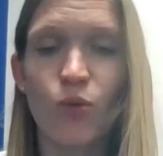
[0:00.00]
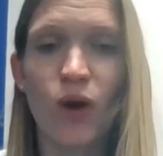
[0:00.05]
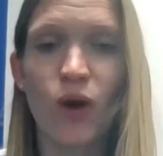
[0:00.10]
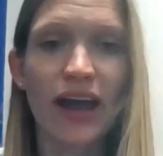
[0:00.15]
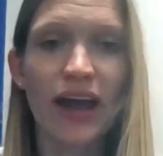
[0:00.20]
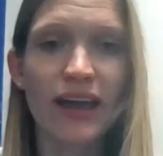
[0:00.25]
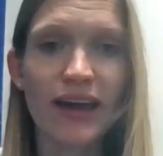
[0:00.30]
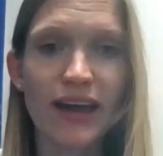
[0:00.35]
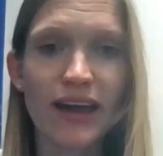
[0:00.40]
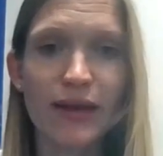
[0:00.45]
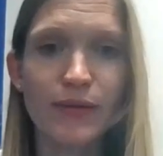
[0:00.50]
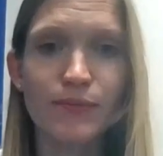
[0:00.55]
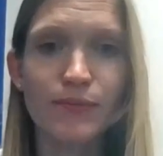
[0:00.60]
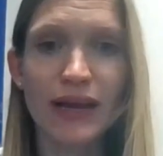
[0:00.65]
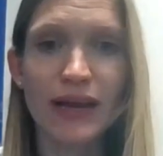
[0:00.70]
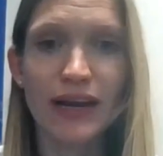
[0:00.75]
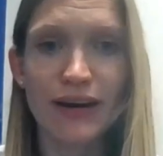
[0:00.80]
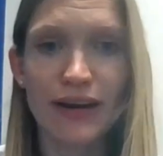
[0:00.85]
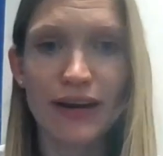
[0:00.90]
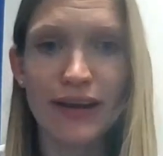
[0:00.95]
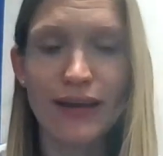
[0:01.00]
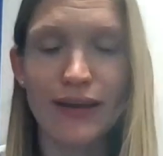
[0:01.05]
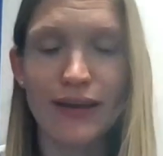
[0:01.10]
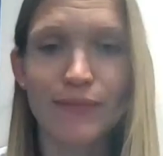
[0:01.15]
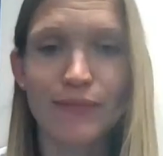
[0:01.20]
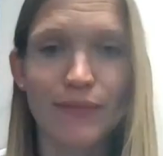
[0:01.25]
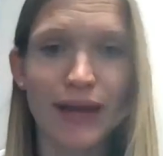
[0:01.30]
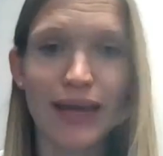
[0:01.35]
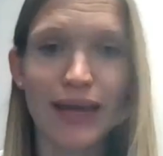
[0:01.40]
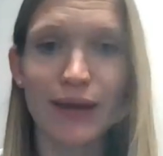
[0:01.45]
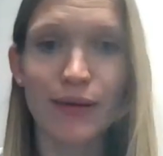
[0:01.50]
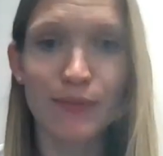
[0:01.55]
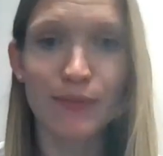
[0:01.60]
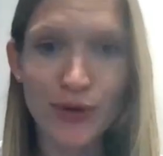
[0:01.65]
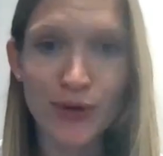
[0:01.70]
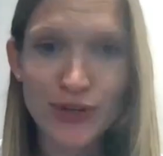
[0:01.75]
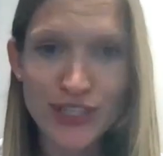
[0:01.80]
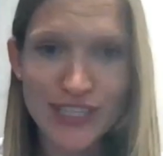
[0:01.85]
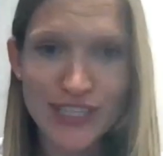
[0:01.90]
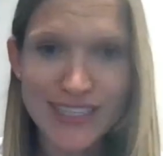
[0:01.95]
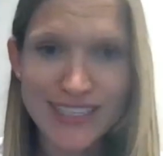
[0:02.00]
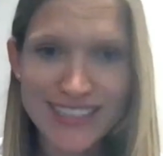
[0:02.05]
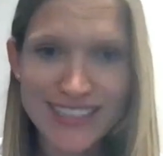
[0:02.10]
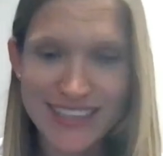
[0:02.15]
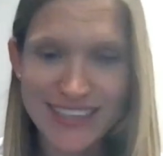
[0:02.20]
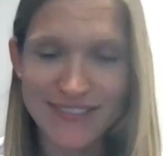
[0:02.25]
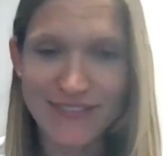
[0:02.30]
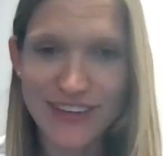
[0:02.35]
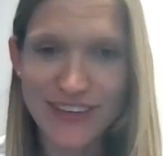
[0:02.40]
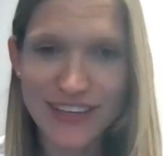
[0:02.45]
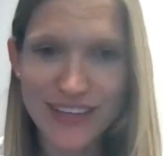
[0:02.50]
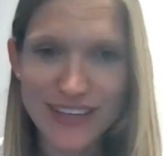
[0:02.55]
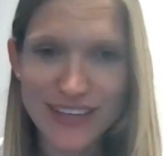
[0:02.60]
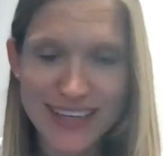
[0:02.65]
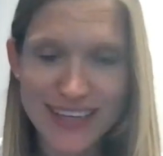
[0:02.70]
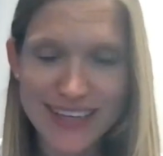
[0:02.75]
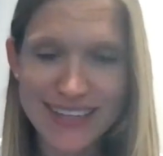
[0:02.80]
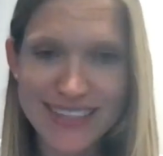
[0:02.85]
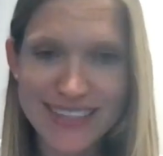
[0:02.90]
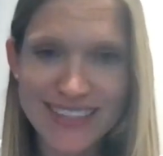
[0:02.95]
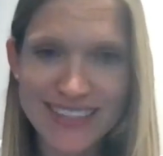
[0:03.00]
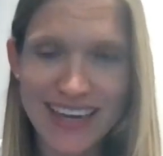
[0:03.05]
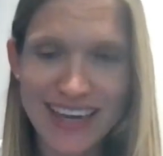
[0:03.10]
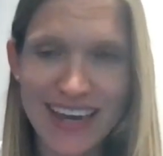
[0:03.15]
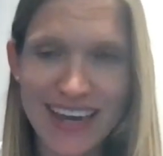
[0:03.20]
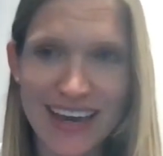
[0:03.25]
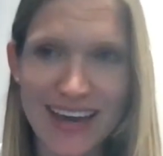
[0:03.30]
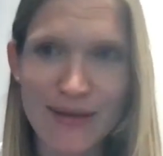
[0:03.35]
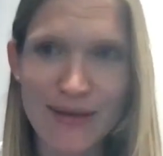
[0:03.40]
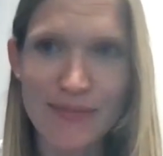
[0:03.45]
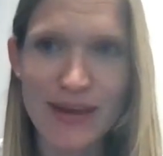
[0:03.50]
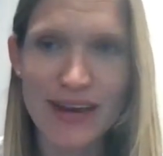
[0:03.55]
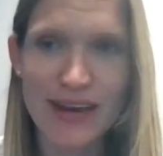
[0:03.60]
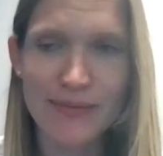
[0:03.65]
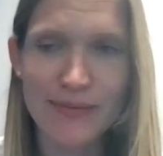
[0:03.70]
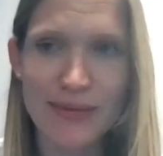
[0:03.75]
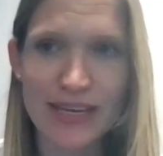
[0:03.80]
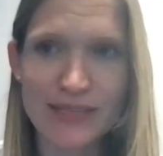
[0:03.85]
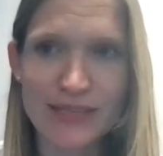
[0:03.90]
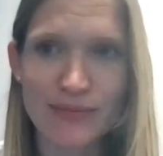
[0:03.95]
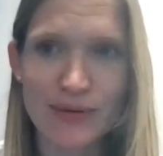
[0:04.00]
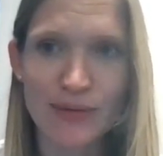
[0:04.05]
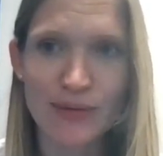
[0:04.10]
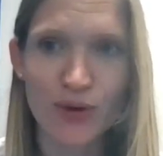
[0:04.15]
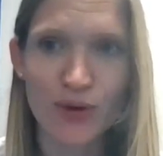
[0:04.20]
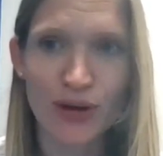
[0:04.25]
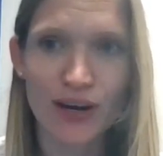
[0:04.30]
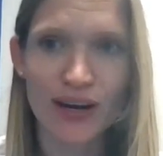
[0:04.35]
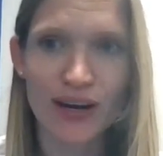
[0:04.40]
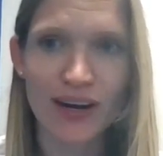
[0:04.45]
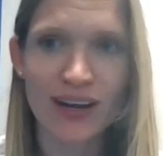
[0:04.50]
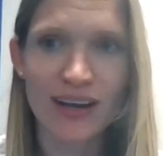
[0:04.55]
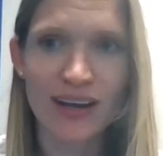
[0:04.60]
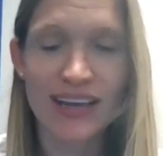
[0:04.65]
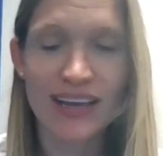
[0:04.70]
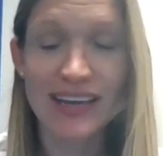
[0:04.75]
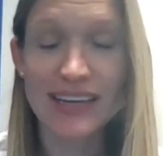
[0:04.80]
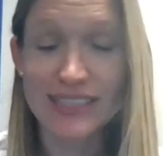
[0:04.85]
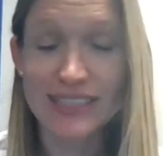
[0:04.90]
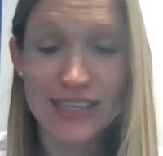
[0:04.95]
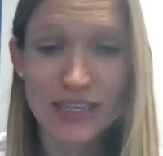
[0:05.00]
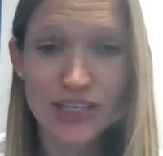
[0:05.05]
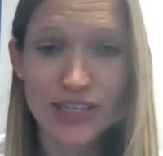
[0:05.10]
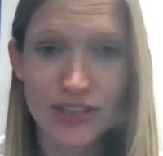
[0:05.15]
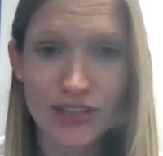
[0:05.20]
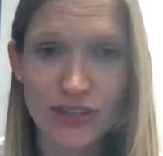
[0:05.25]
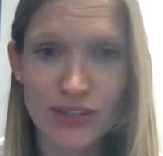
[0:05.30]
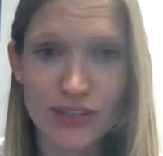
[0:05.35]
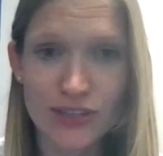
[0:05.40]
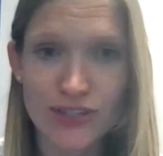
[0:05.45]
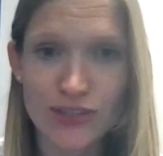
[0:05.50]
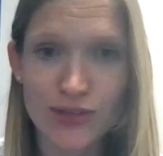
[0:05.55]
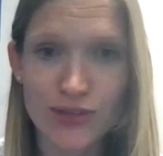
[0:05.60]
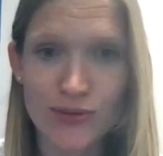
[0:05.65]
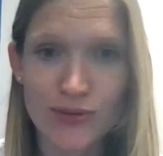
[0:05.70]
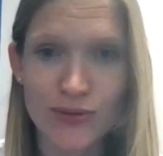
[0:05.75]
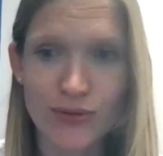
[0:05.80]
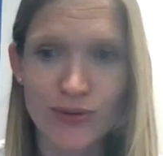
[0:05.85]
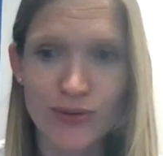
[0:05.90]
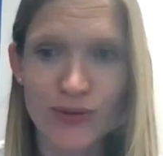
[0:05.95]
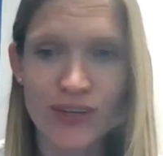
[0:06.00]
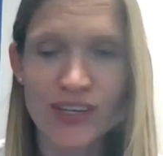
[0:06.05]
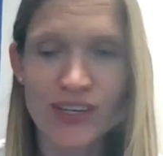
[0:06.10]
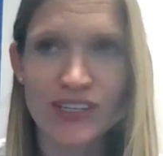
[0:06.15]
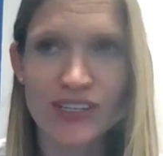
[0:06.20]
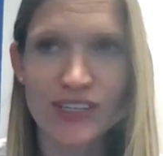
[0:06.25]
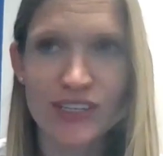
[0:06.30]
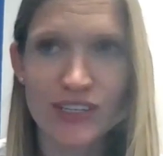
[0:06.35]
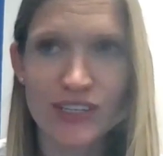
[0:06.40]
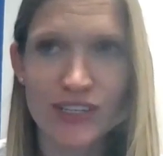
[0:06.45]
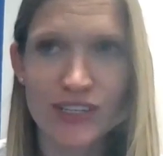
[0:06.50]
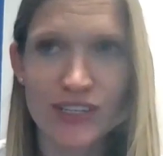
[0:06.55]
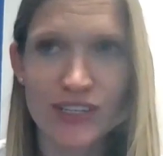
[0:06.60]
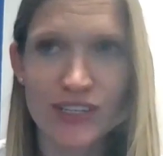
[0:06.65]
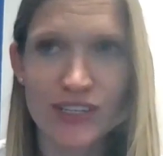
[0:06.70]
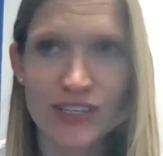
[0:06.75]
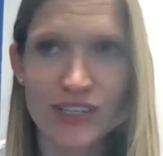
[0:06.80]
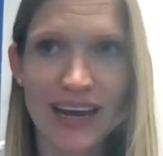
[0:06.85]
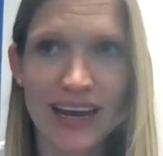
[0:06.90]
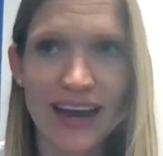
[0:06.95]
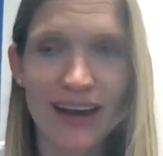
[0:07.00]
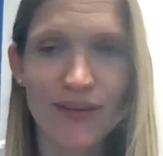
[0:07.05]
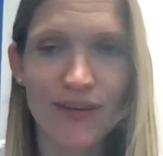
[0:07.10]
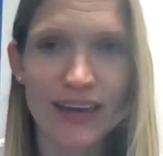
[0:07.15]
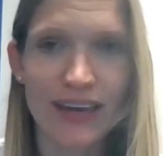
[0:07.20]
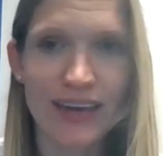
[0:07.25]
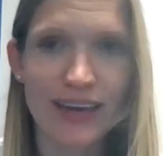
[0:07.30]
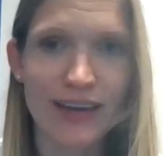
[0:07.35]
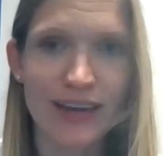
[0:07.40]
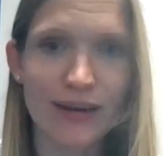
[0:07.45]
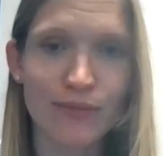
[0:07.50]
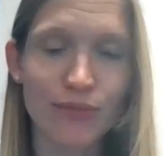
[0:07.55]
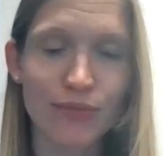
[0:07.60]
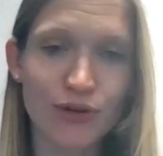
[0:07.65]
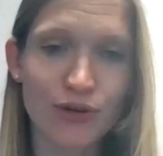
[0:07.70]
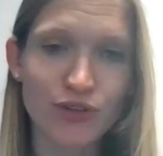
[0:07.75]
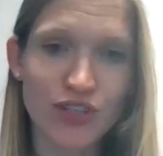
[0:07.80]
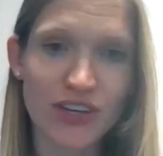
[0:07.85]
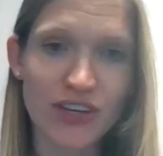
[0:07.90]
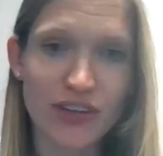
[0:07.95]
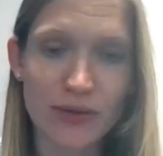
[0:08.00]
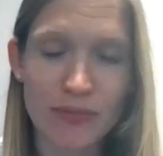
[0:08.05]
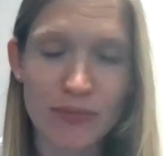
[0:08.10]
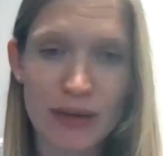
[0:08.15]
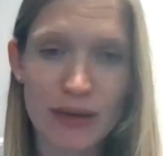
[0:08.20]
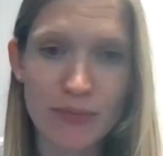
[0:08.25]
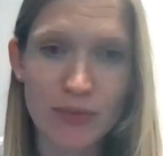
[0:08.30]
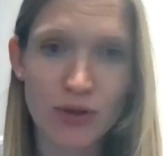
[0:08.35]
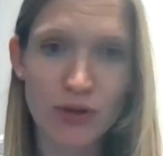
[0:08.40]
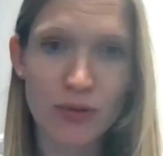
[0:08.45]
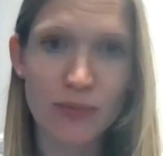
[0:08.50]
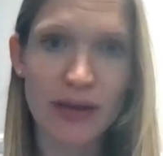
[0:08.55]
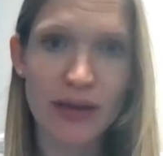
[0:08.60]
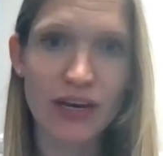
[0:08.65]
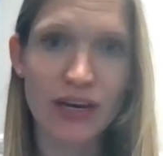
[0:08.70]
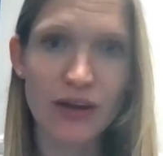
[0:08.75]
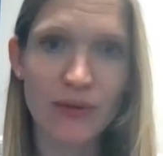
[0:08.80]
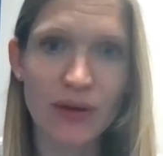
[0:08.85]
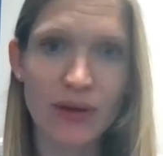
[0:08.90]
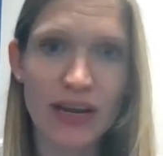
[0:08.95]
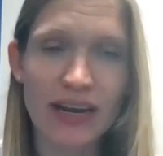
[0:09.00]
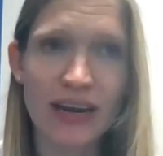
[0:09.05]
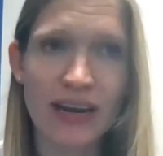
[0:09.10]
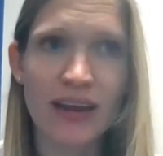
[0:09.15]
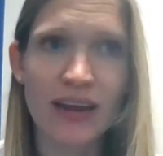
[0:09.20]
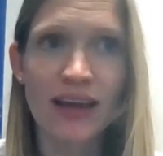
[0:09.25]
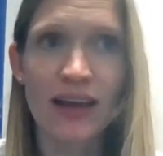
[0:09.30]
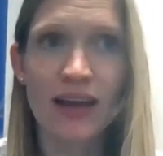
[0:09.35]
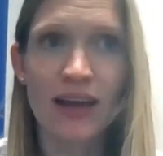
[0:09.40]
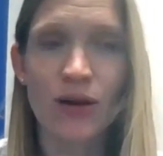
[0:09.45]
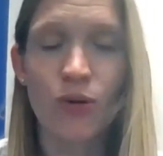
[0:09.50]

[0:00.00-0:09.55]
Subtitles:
why I bury my emotions and feelings, and it makes me more intentional to determine how I can approach other people by knowing